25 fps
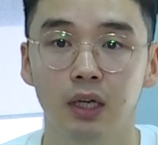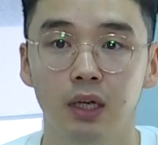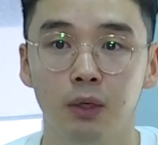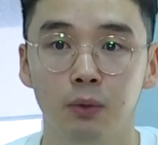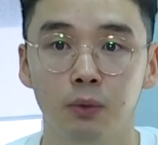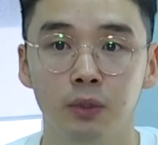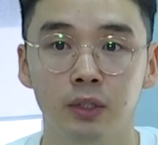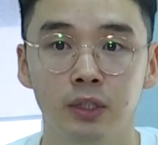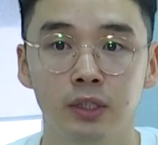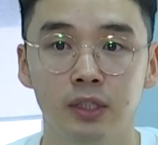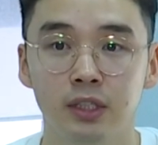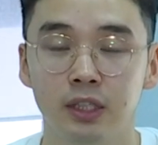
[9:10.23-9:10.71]

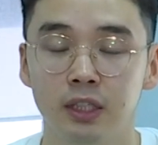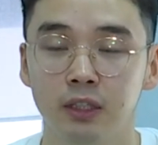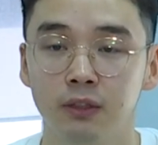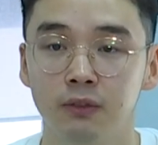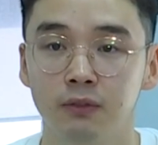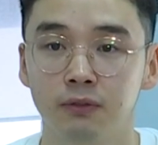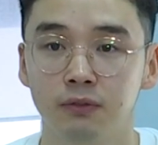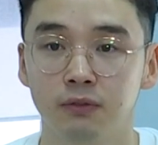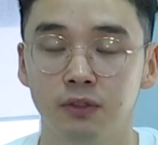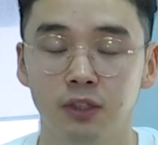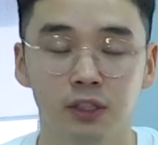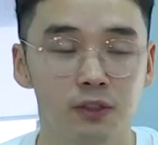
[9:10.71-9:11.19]
We
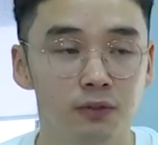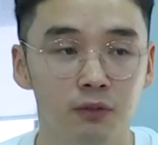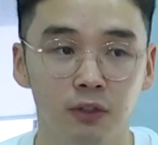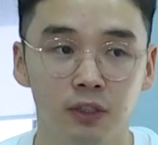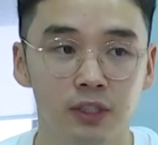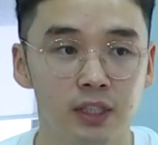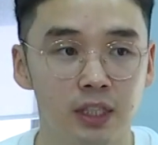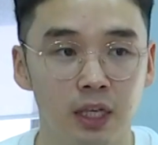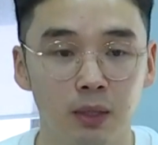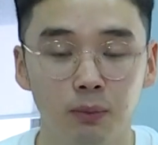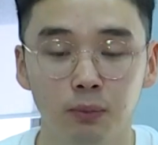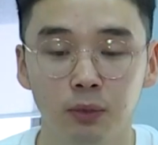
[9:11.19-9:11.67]
receive, just for
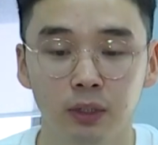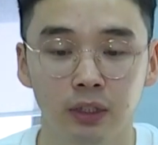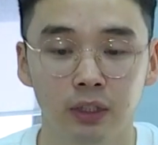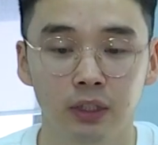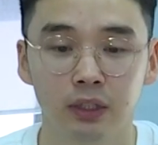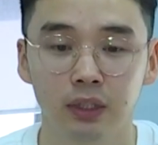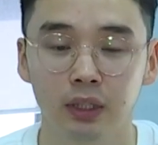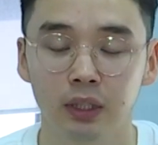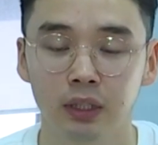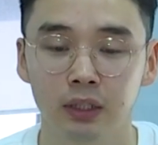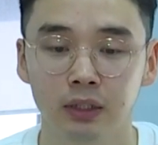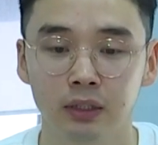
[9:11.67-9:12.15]
example,
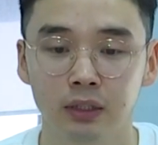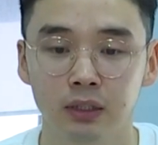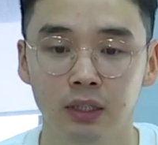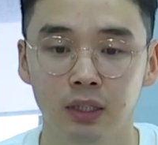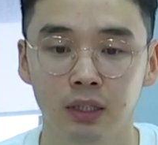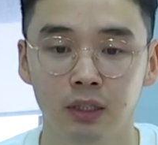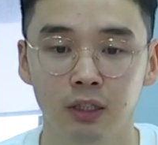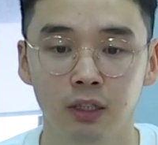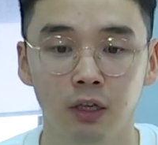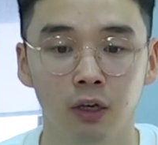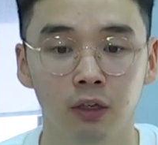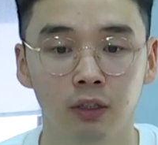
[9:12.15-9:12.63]
in
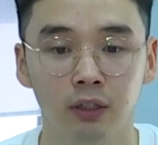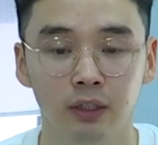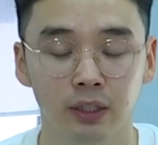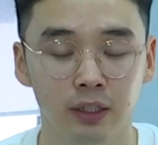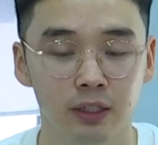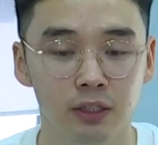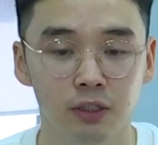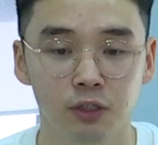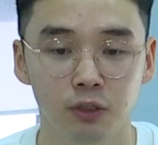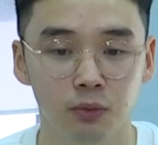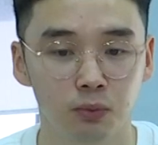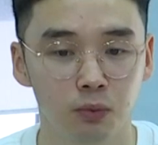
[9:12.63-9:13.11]
the Young
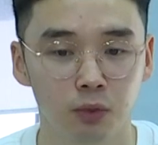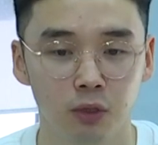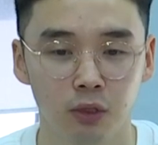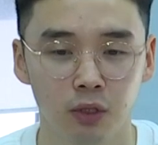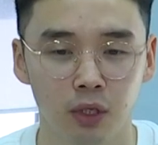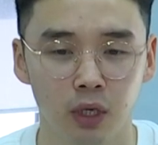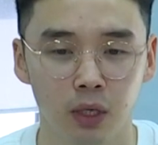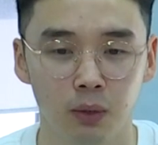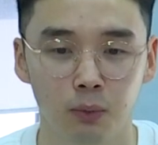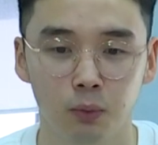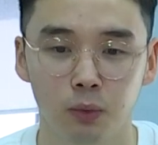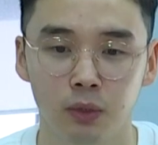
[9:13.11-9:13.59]
Leadership
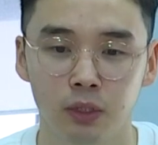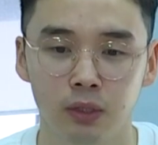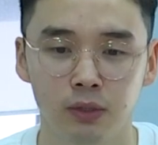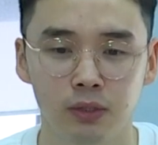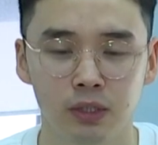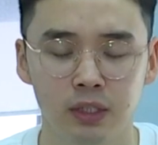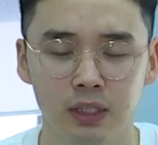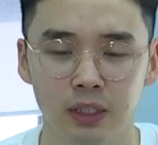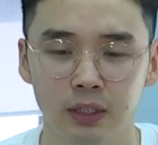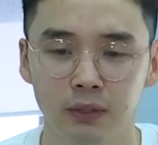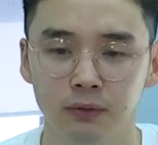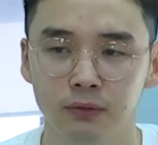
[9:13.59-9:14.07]
Program, we
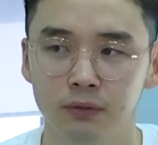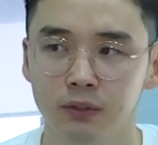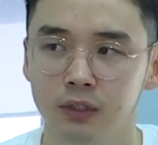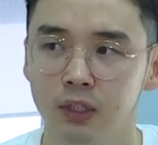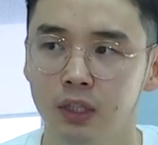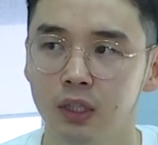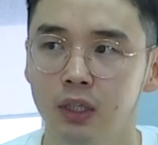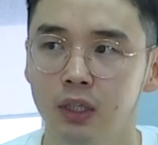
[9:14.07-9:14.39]
receive